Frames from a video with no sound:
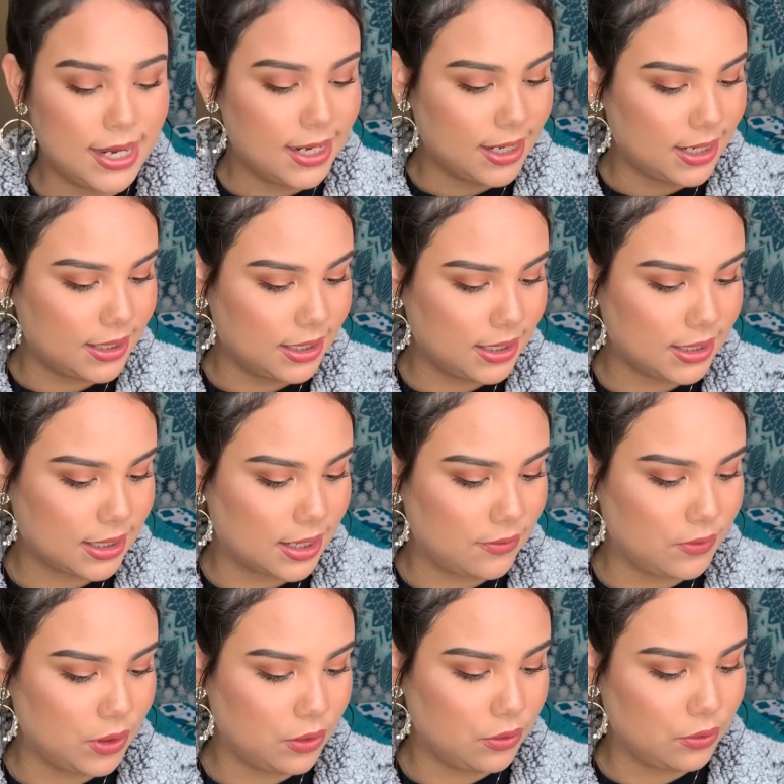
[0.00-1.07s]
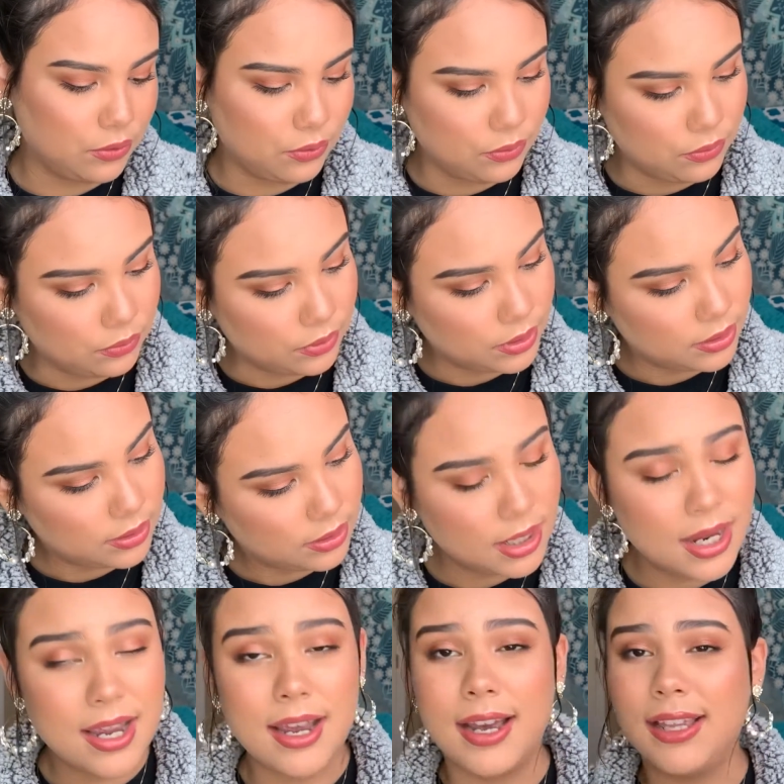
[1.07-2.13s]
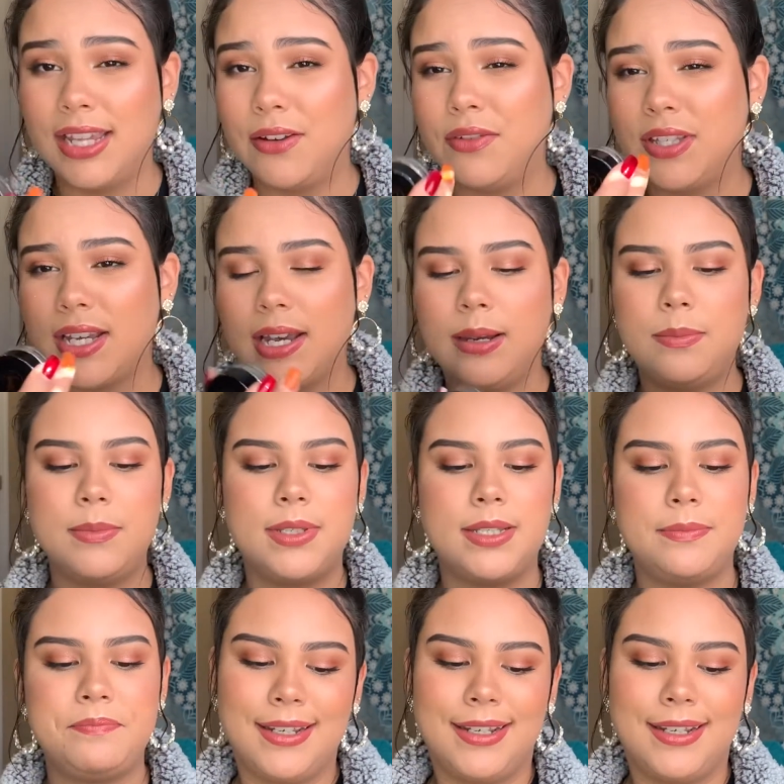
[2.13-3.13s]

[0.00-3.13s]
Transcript: And this I've used 11 times.